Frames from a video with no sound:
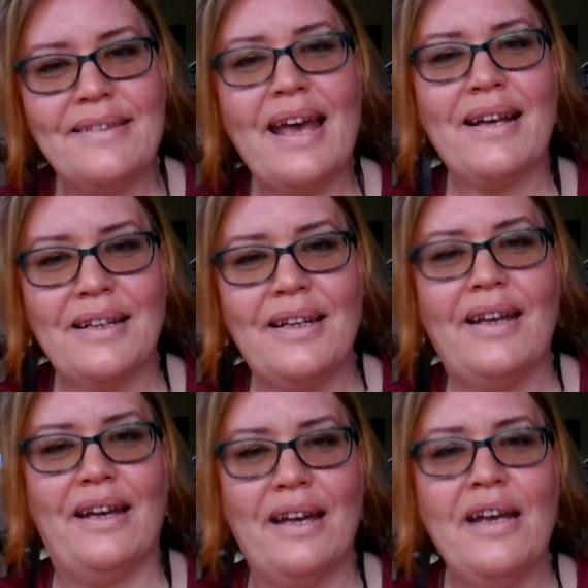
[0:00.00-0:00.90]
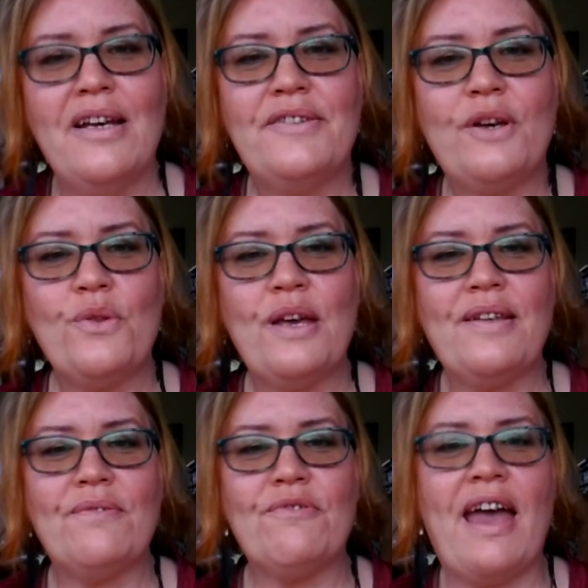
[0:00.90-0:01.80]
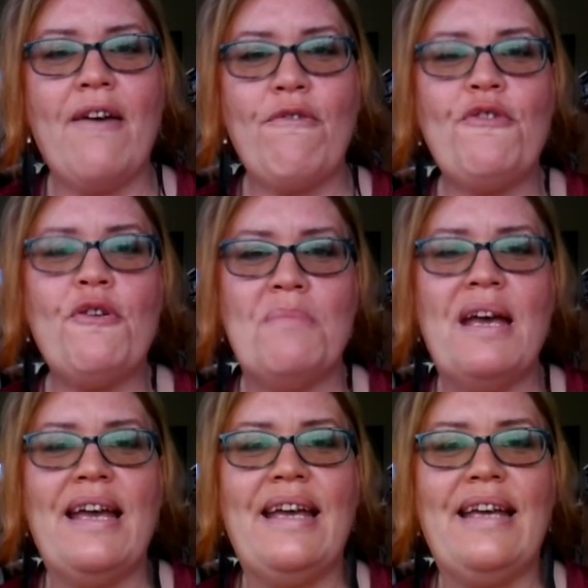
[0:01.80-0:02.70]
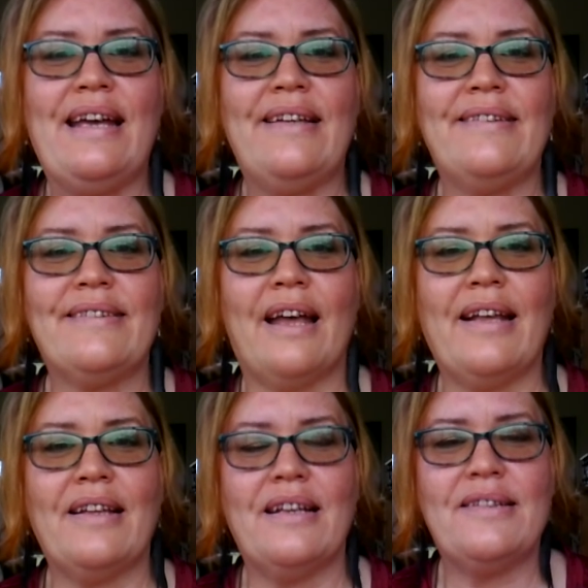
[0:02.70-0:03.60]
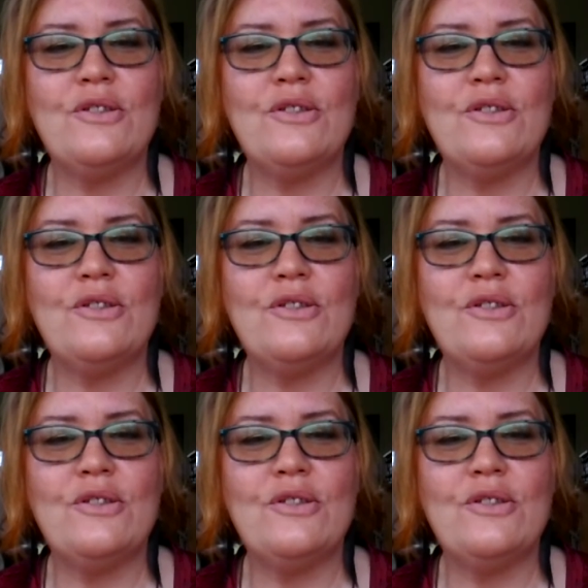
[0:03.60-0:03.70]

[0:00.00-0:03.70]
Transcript: exactly. So that for me is like,